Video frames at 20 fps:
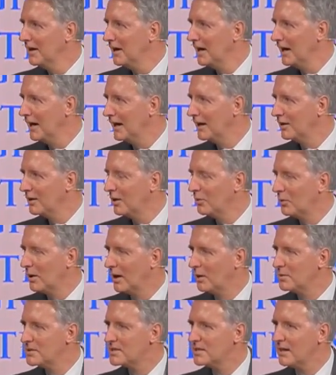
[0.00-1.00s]
And while
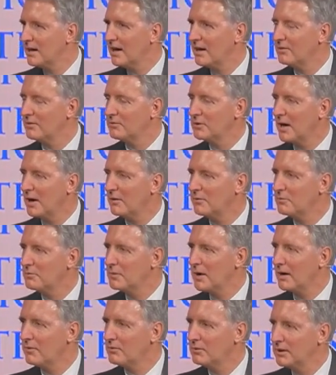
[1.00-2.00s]
I was there,
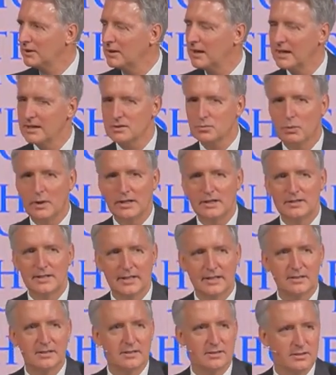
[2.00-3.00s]
I realized why
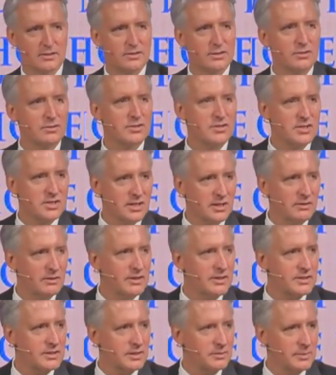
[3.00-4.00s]
Texans are so
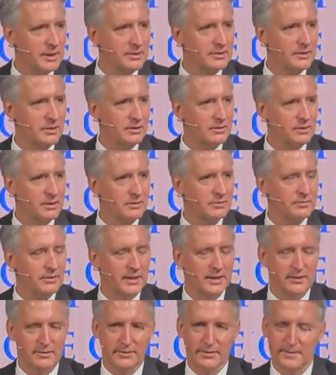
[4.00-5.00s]
serious about their
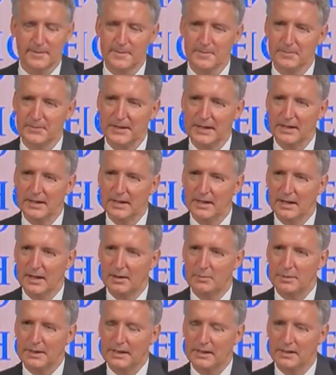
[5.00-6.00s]
faith,
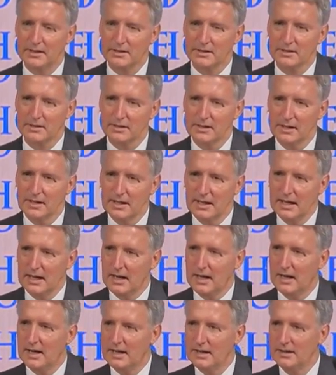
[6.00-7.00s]
because
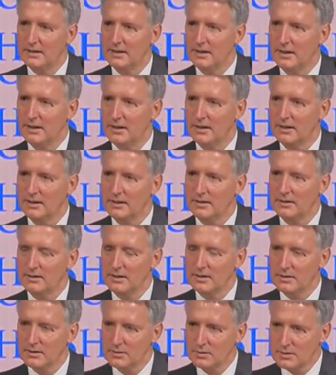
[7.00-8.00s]
in
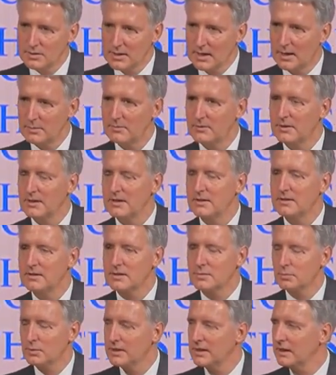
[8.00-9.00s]
the
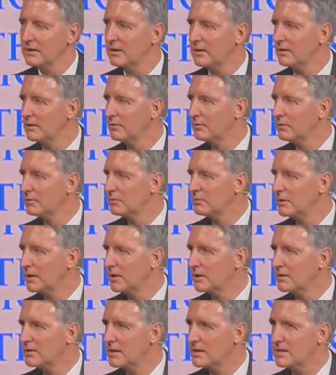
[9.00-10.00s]
spring
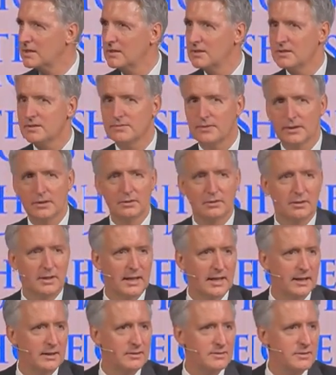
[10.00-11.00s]
they see these funnel
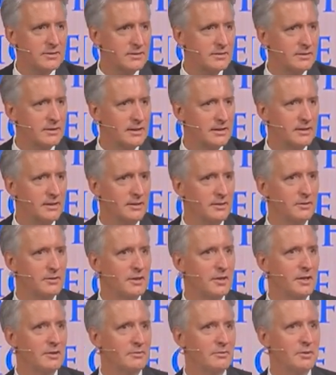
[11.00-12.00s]
clouds, and they're
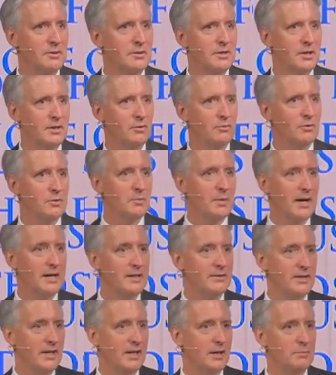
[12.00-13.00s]

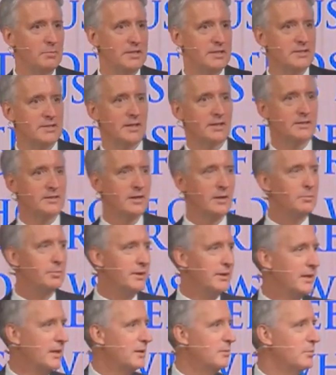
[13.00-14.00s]
reminded they could be sucked up
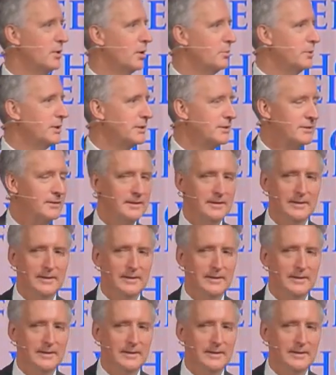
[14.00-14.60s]
at any moment.